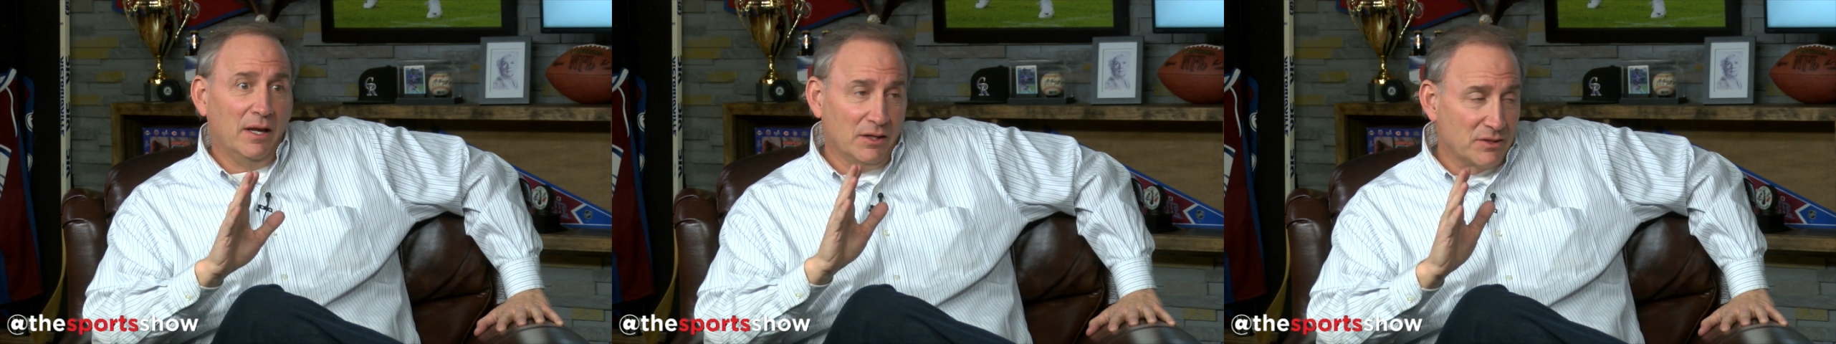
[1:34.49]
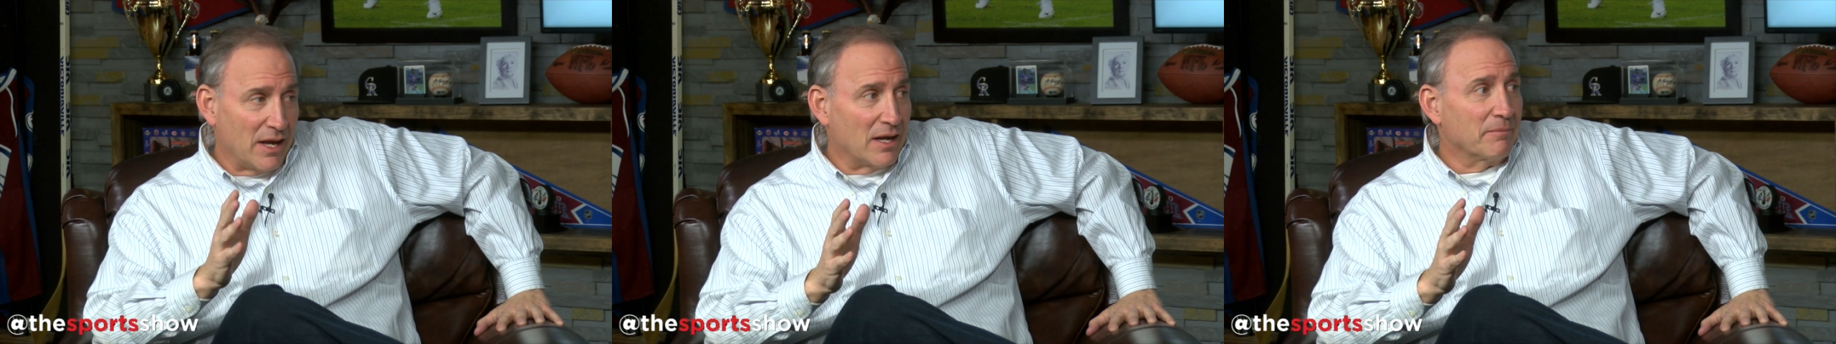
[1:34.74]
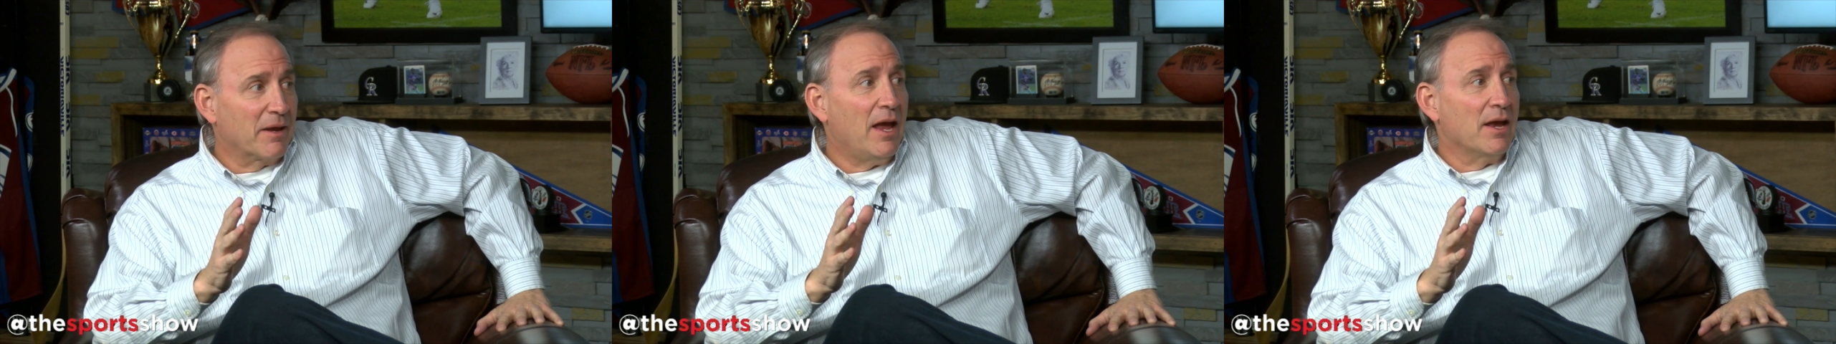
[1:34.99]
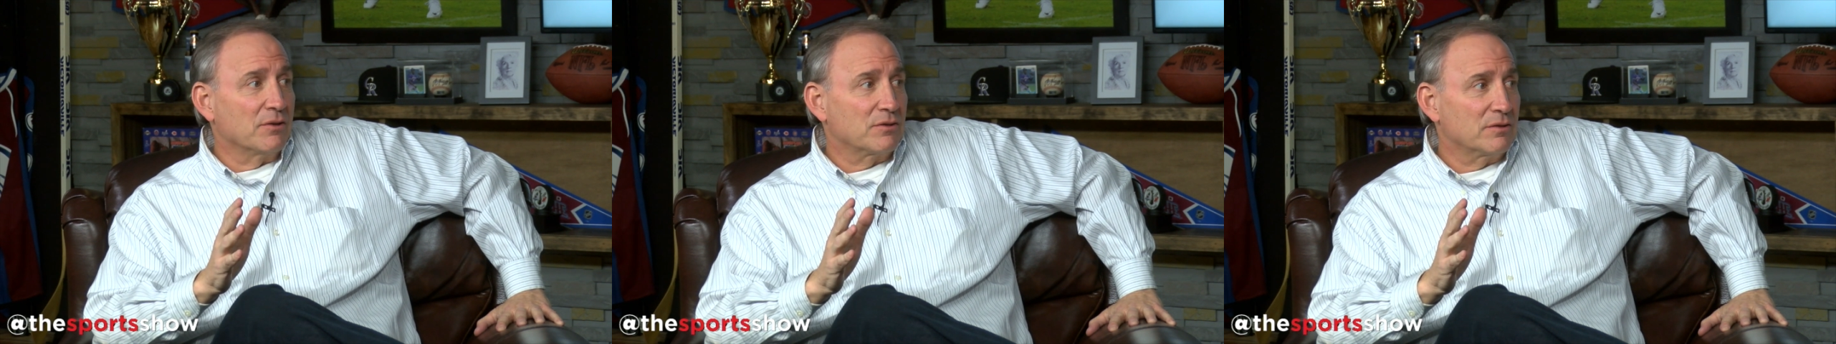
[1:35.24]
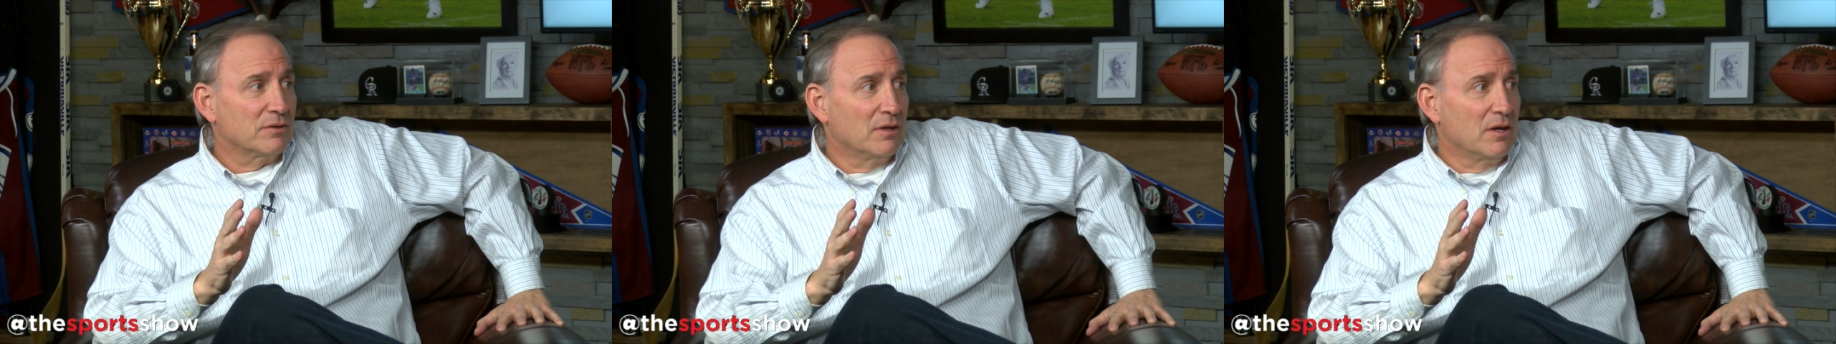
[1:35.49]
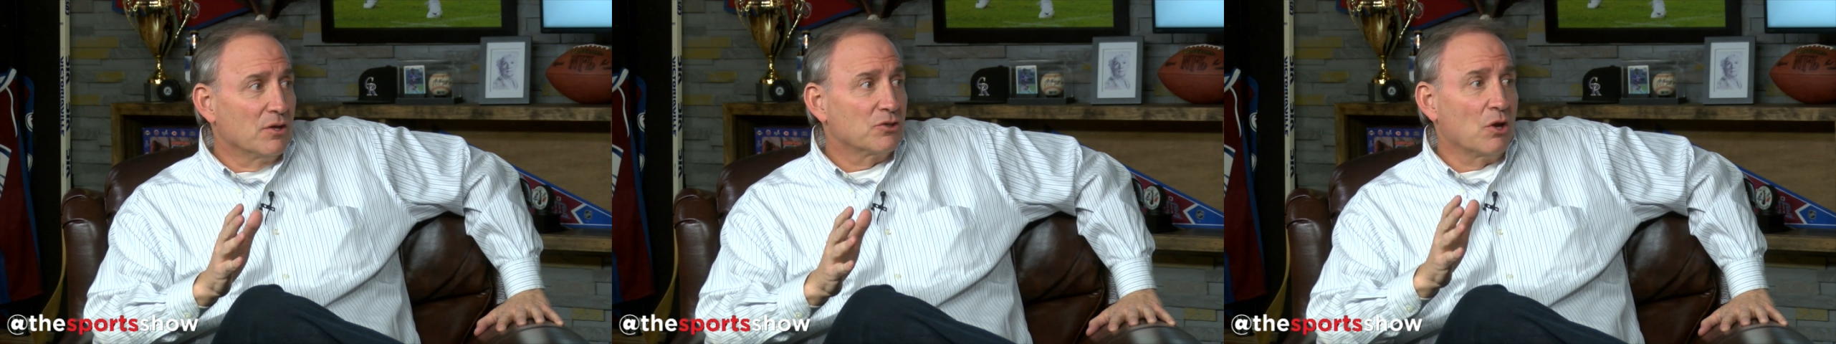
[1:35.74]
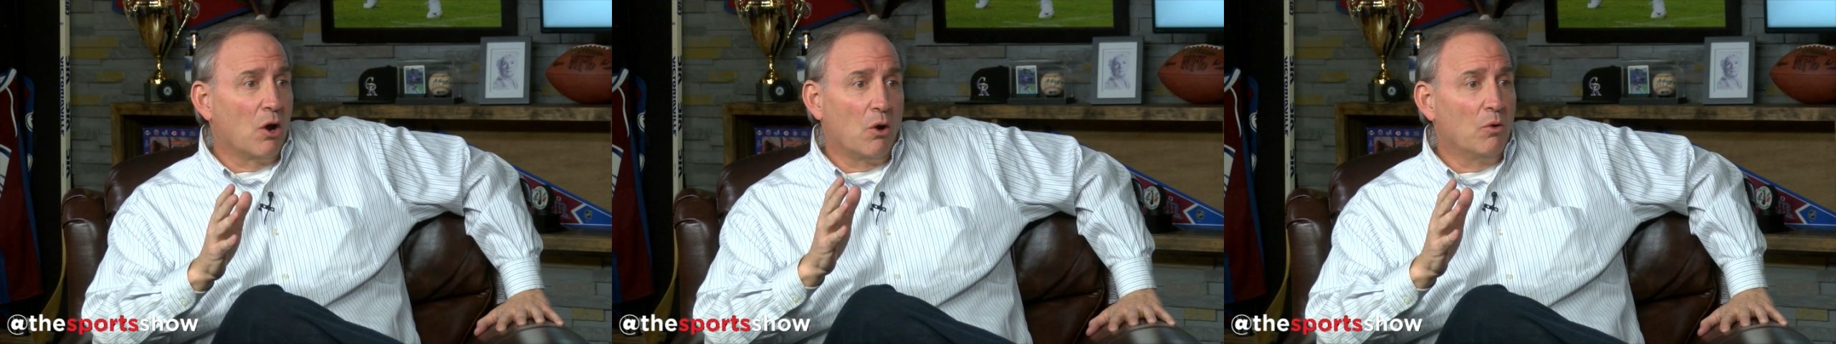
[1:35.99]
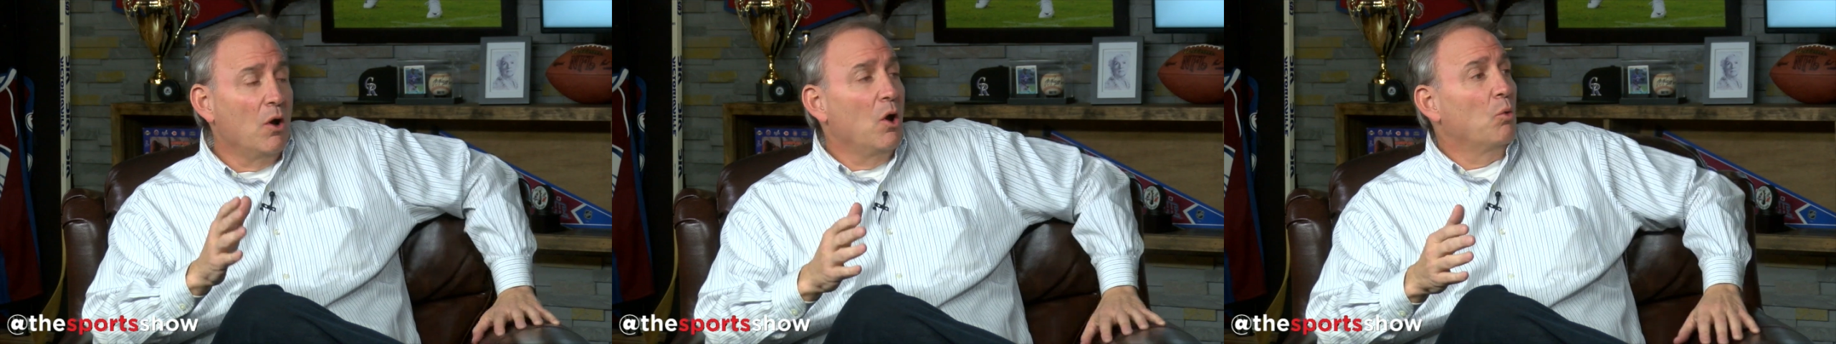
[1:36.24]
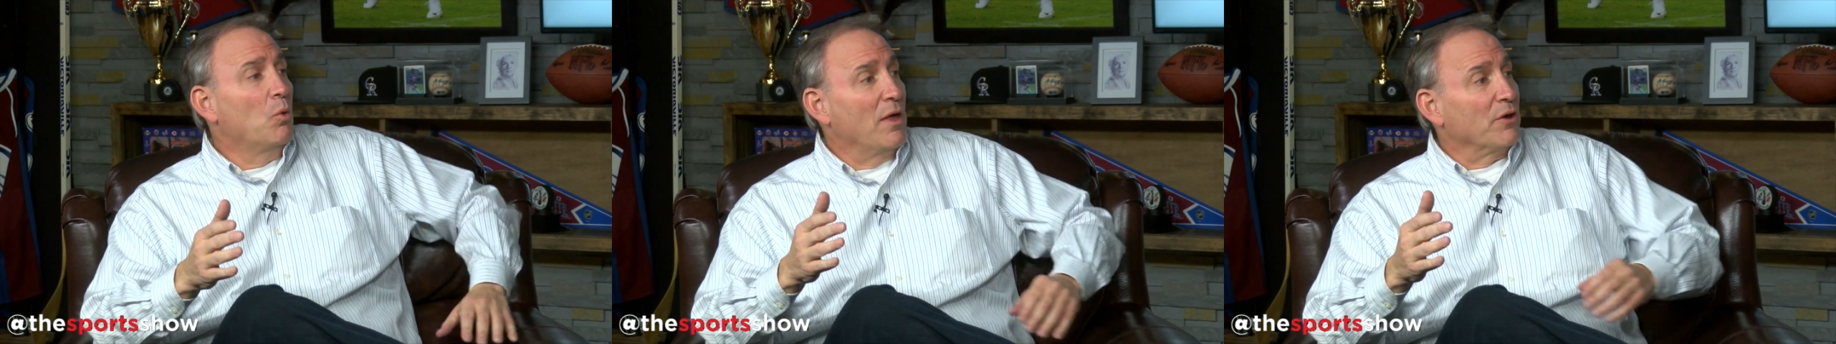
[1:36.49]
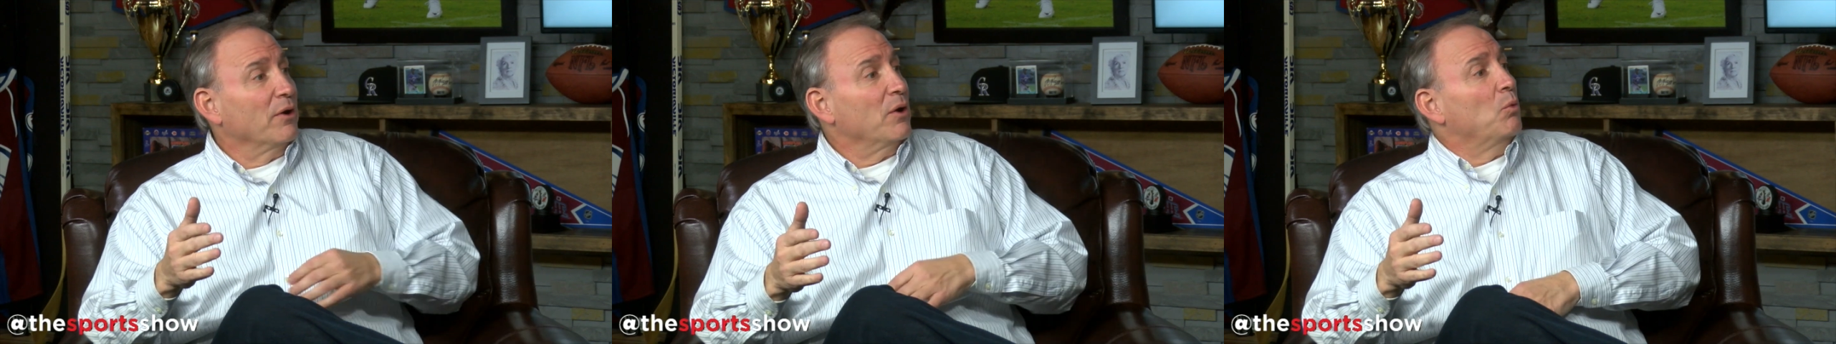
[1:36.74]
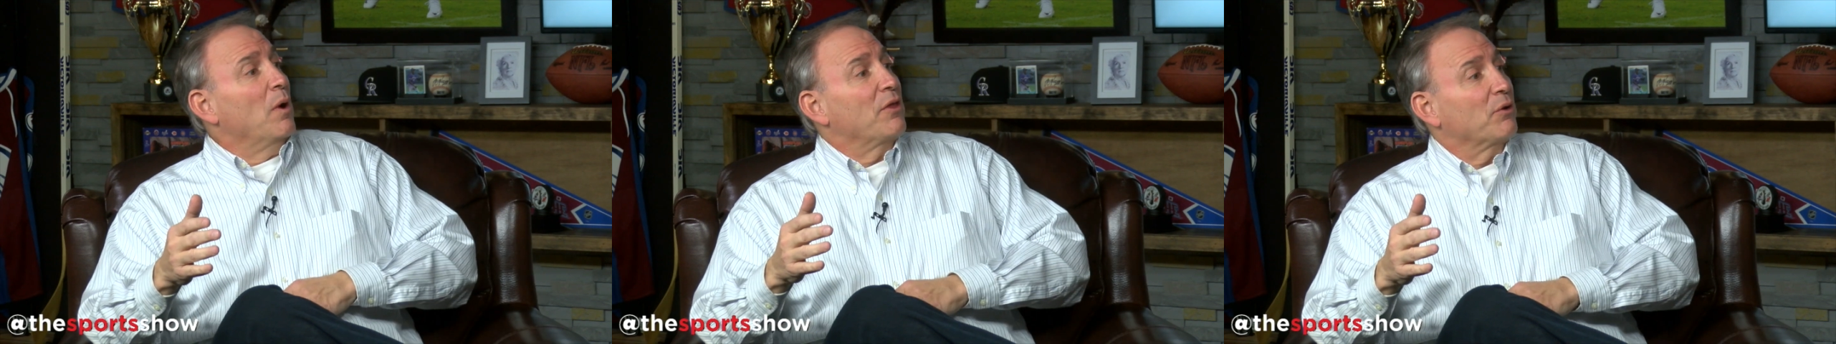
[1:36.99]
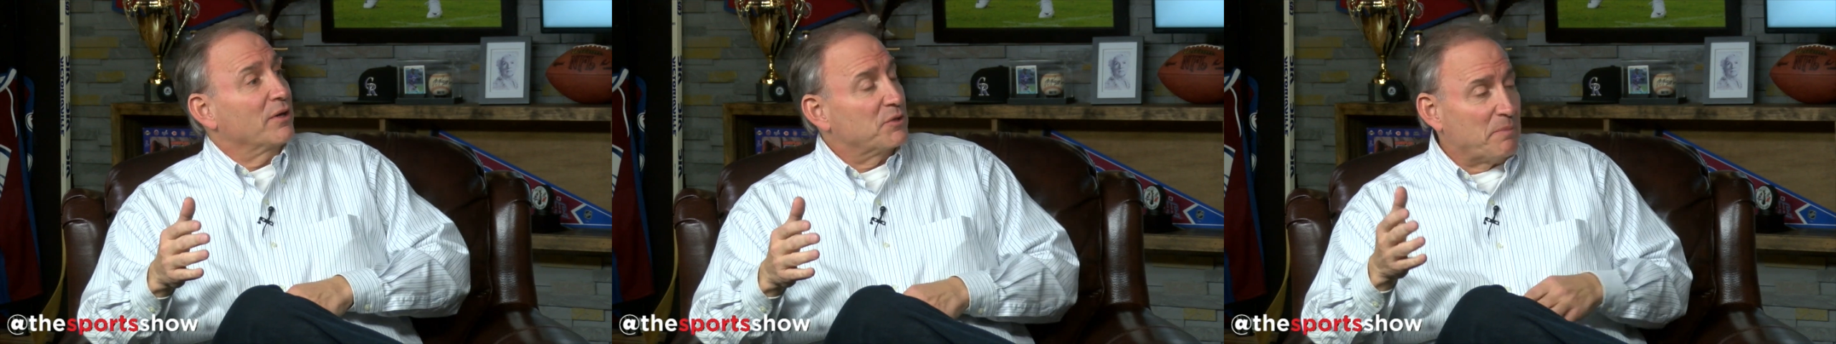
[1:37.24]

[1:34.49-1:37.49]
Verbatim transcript: It's Adam Gase. So that whether whether it's